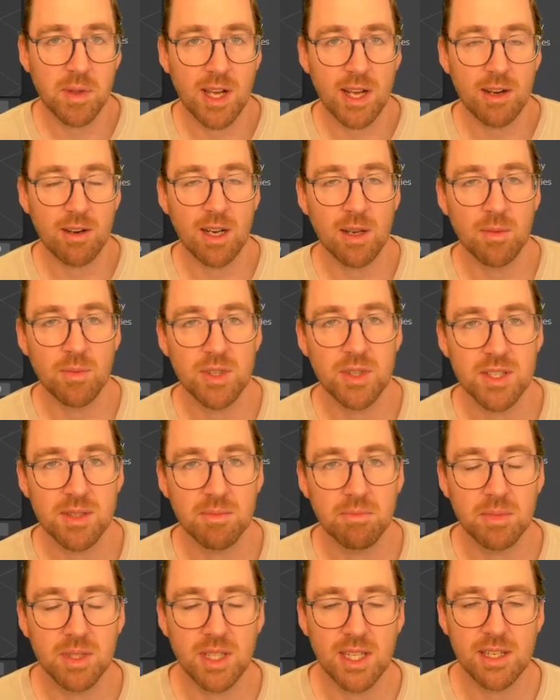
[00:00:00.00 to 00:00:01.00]
around with
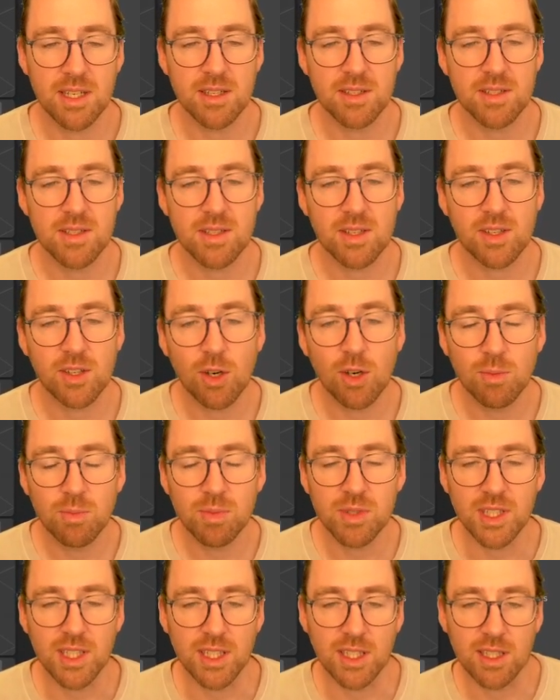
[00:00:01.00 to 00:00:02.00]
some Blender
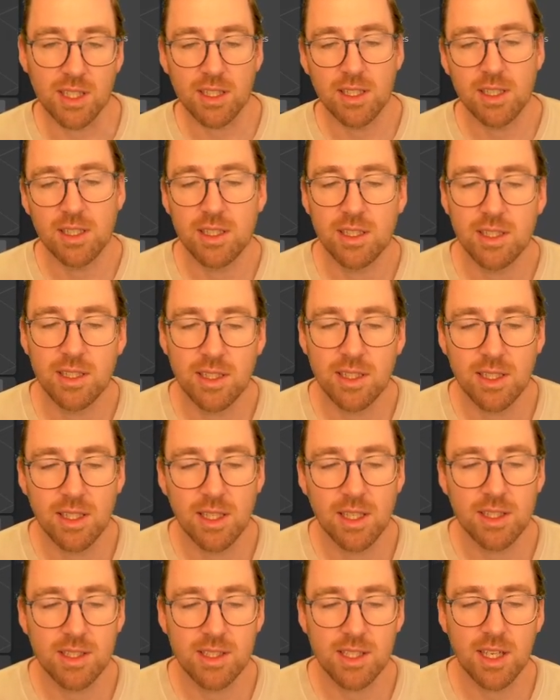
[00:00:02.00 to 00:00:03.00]
sculpting
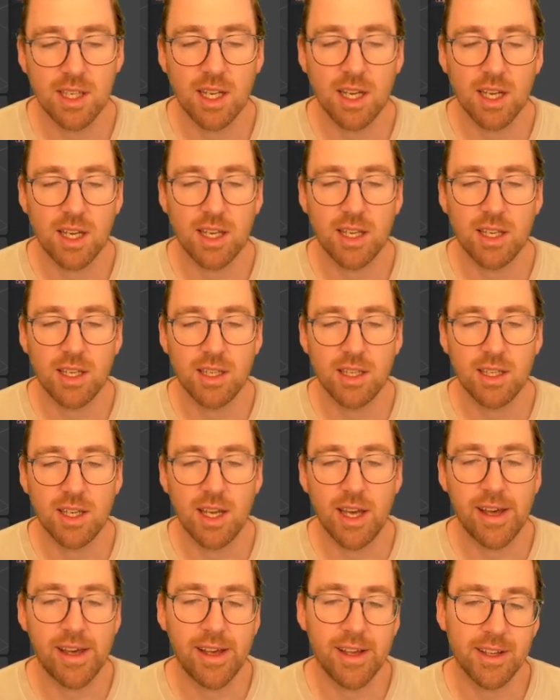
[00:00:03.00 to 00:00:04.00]
today,
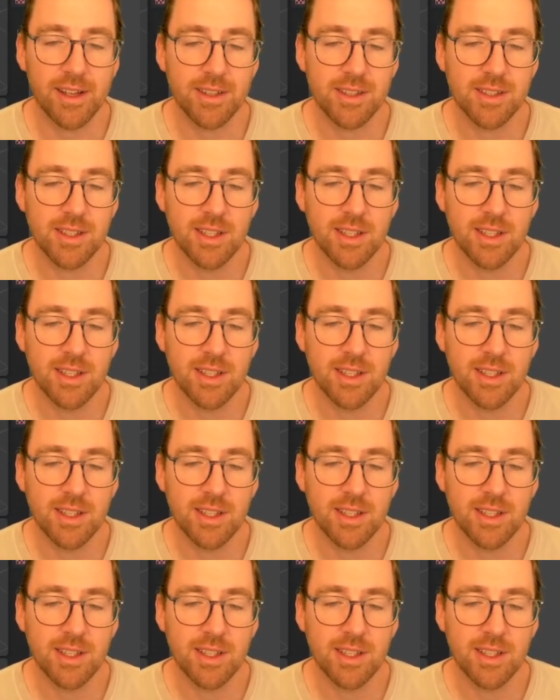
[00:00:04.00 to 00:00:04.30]
and